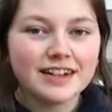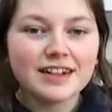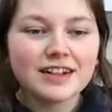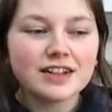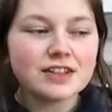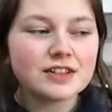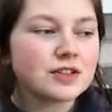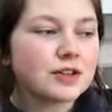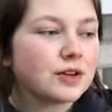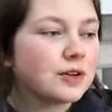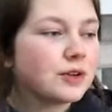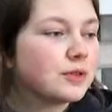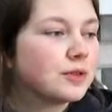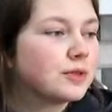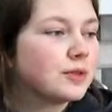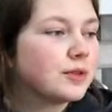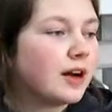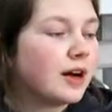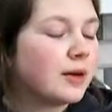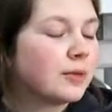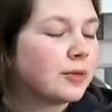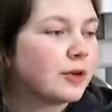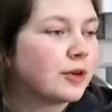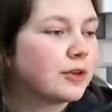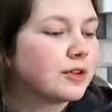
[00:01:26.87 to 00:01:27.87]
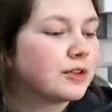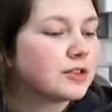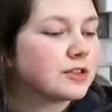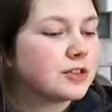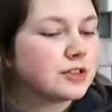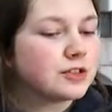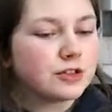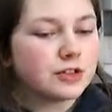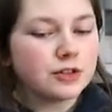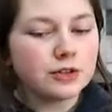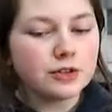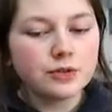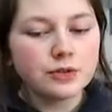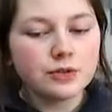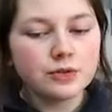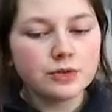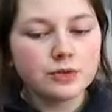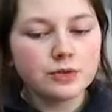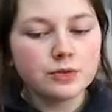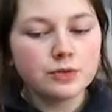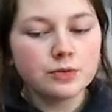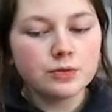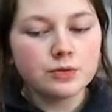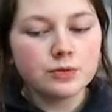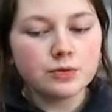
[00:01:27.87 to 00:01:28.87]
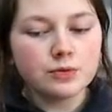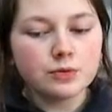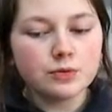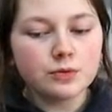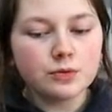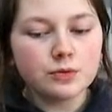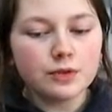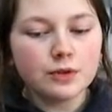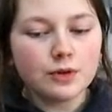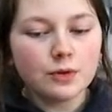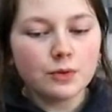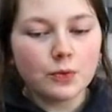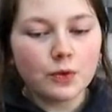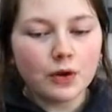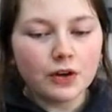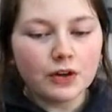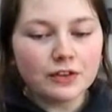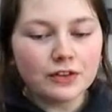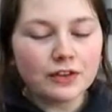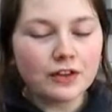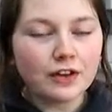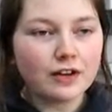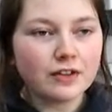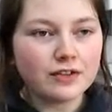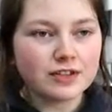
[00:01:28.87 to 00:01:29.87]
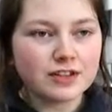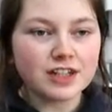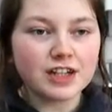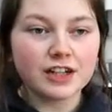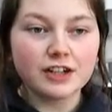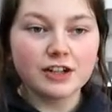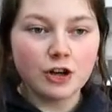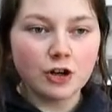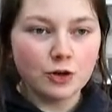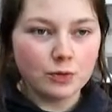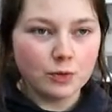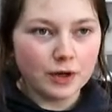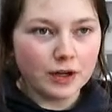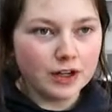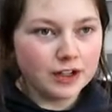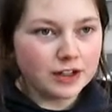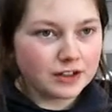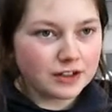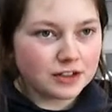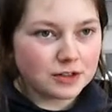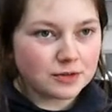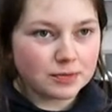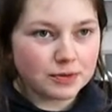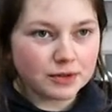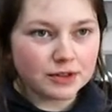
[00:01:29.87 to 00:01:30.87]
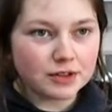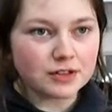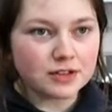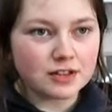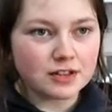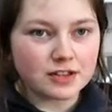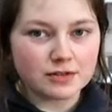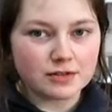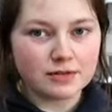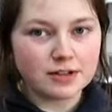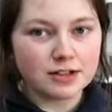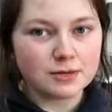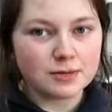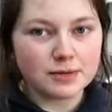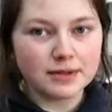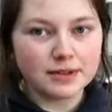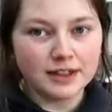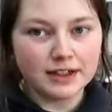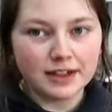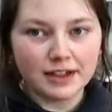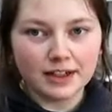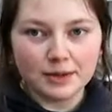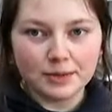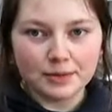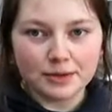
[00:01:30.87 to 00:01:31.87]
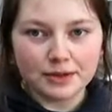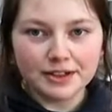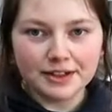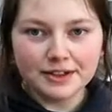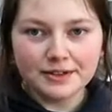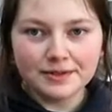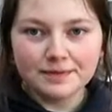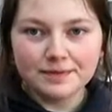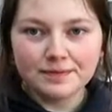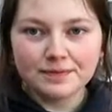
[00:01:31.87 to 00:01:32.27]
So I'm going to do one that obviously I know works because it's a recipe in the library.